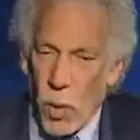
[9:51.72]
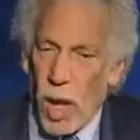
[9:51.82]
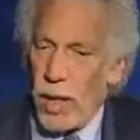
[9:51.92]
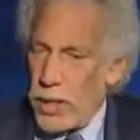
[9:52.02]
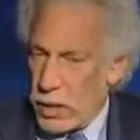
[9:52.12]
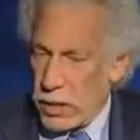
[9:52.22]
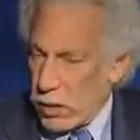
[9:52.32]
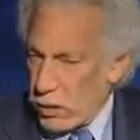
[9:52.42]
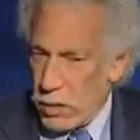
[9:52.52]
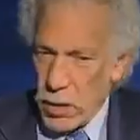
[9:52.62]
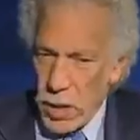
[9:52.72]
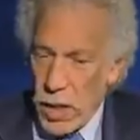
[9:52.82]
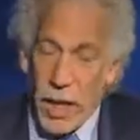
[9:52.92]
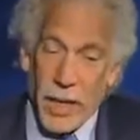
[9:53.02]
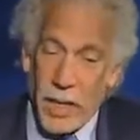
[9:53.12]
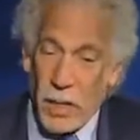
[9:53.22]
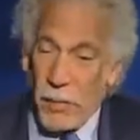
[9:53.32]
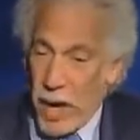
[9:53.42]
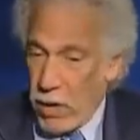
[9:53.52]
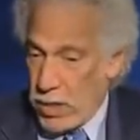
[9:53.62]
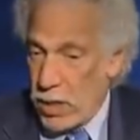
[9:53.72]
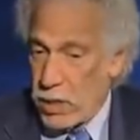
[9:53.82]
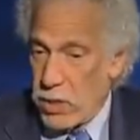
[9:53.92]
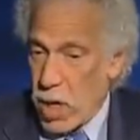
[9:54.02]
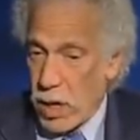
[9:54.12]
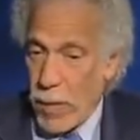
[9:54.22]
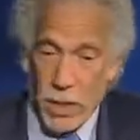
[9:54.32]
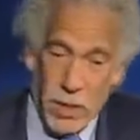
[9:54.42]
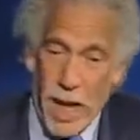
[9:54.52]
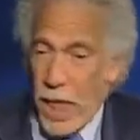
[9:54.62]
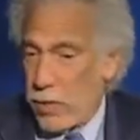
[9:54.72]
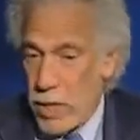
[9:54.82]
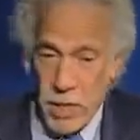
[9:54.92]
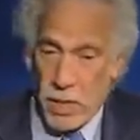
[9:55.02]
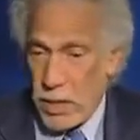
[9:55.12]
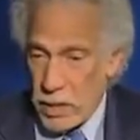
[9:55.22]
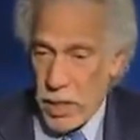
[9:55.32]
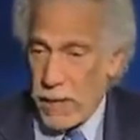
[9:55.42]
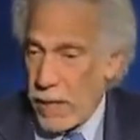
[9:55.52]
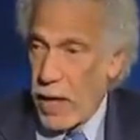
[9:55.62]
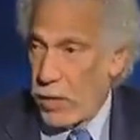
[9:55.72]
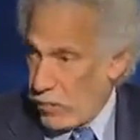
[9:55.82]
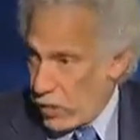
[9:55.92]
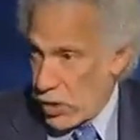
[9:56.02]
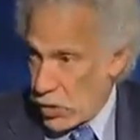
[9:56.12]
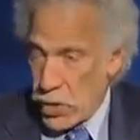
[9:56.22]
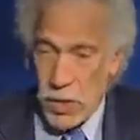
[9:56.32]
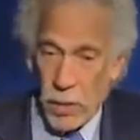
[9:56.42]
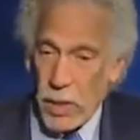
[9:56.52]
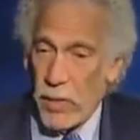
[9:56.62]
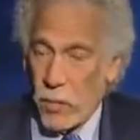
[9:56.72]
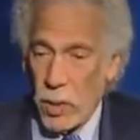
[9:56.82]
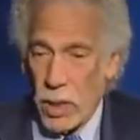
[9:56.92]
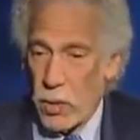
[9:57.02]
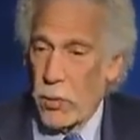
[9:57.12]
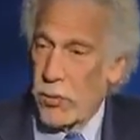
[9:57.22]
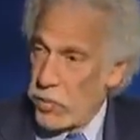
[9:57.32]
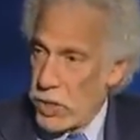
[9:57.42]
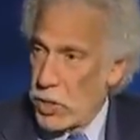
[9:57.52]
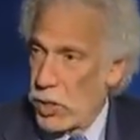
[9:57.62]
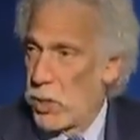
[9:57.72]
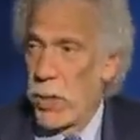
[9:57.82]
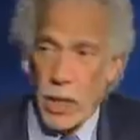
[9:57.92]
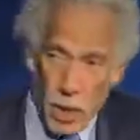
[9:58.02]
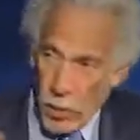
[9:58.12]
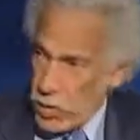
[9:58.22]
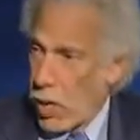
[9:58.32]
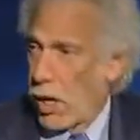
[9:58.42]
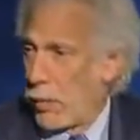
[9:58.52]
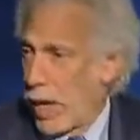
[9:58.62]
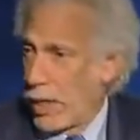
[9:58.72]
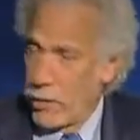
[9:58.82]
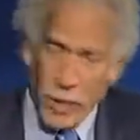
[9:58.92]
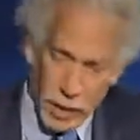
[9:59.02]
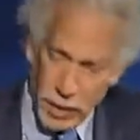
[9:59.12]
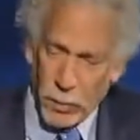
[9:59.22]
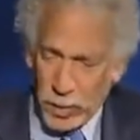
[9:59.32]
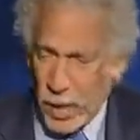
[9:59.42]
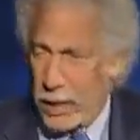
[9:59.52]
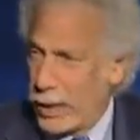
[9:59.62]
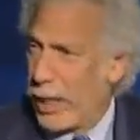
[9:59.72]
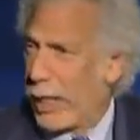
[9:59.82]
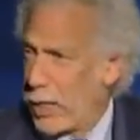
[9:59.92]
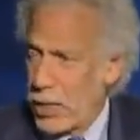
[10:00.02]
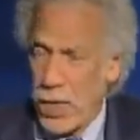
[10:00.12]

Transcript: Well, it is embarrassing to talk about salaries and things like that in physicians. I mean, if we're in a group of physicians, we can always talk about it and we can complain and kick each